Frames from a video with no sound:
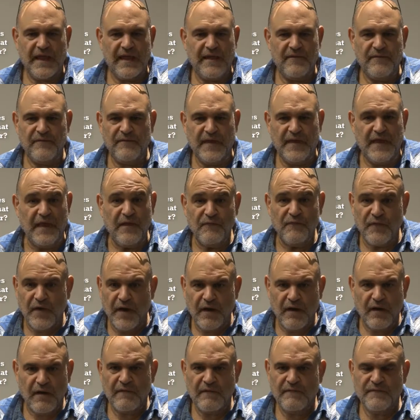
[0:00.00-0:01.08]
have
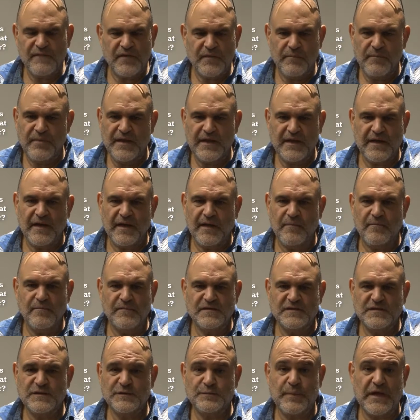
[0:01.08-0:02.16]
evolved to become
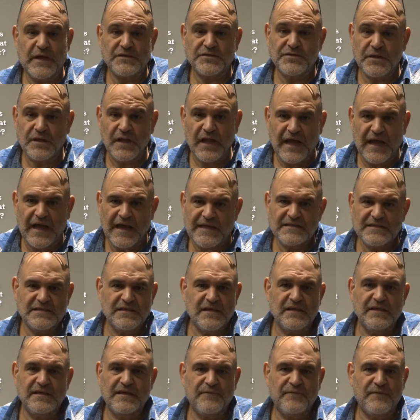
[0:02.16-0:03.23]
specialized
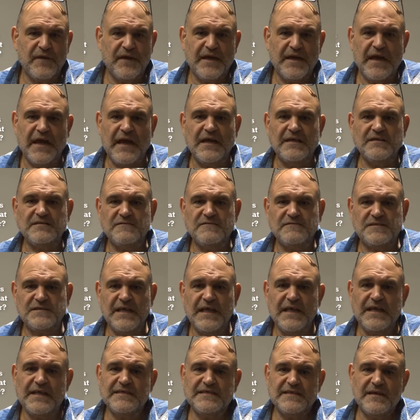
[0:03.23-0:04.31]
on different kinds of
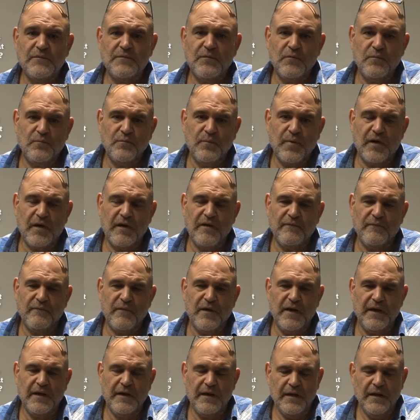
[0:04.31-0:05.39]
seeds. And part of
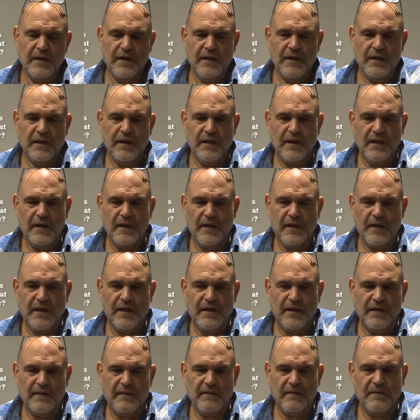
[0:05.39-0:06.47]
what
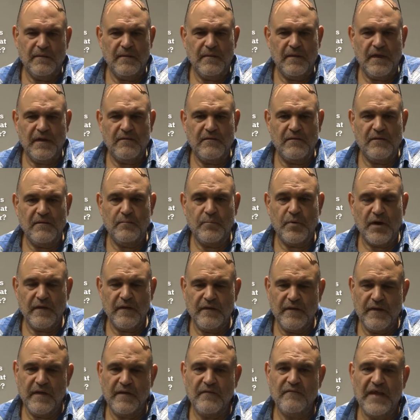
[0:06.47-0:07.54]
uh, part
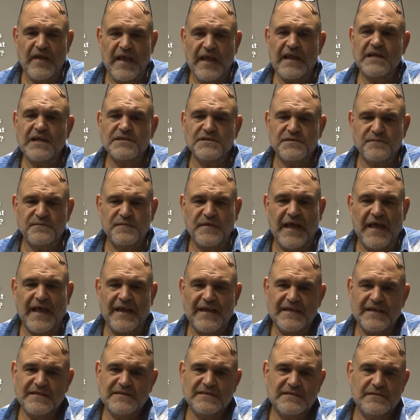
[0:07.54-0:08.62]
of the advantage of that
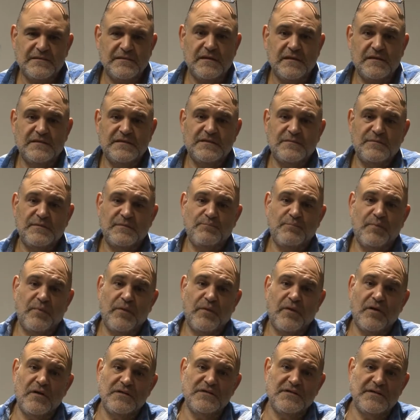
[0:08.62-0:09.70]
is the
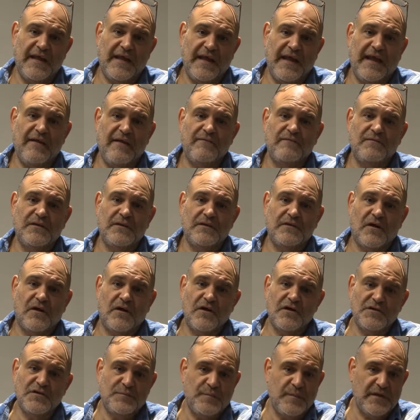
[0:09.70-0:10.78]
birds that have the
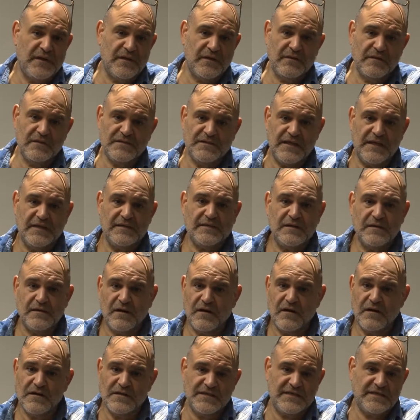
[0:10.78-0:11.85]
large bills eat the
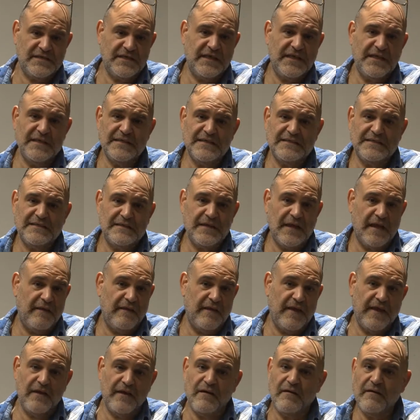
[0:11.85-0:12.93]
large seeds and
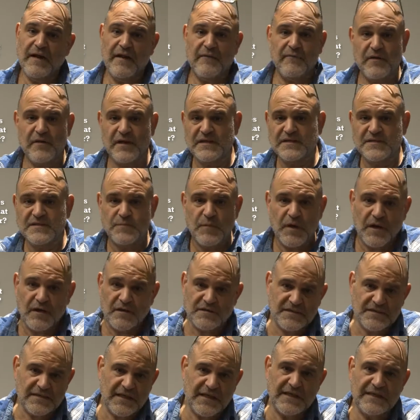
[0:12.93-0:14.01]
they don't ever eat small
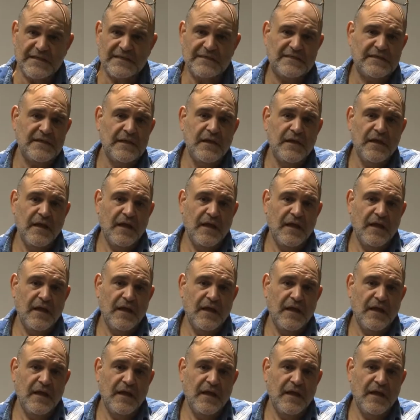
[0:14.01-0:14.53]
seeds.